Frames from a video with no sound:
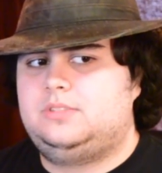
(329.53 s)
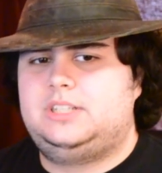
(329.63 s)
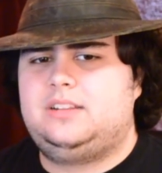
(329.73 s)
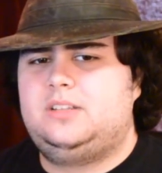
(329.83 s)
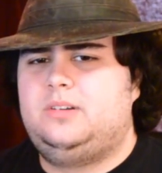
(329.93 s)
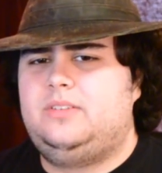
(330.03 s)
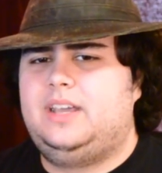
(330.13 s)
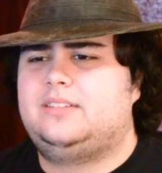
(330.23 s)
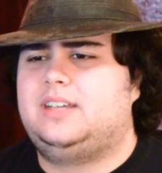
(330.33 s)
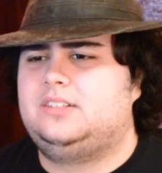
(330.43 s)
check this movie
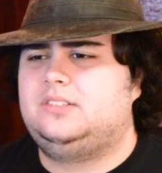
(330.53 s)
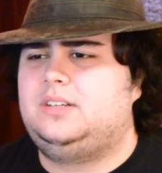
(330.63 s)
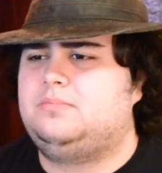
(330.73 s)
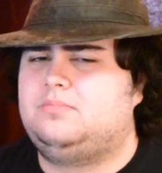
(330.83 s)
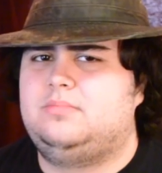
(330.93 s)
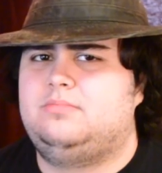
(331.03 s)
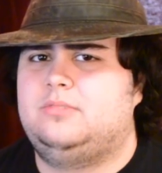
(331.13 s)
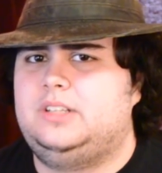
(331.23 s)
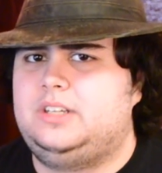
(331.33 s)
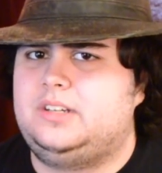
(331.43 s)
out. It's actually
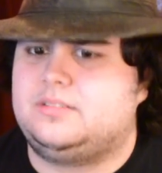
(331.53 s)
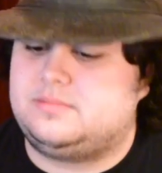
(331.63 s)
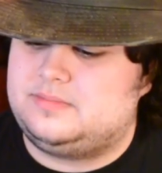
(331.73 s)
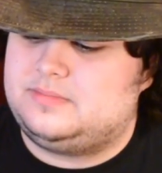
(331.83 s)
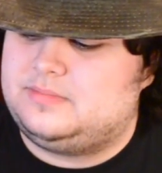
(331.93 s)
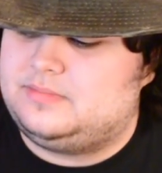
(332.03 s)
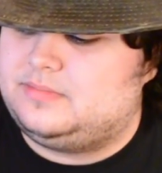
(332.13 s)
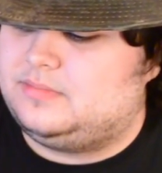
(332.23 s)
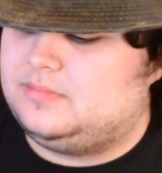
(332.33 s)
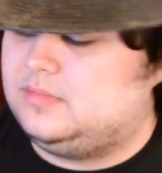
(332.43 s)
really good.
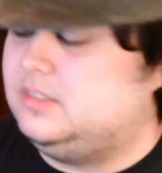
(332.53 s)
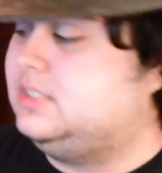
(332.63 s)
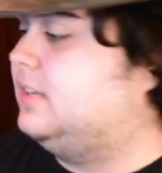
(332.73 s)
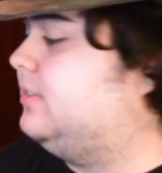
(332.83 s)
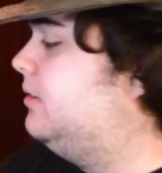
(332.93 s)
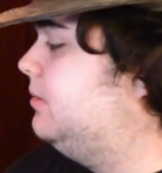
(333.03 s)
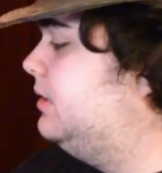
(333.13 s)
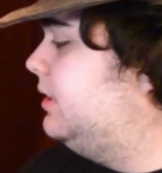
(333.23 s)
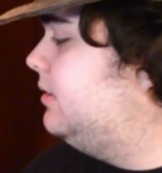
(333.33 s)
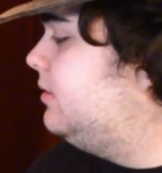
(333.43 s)
At least I found it
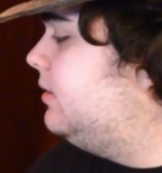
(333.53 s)
really good.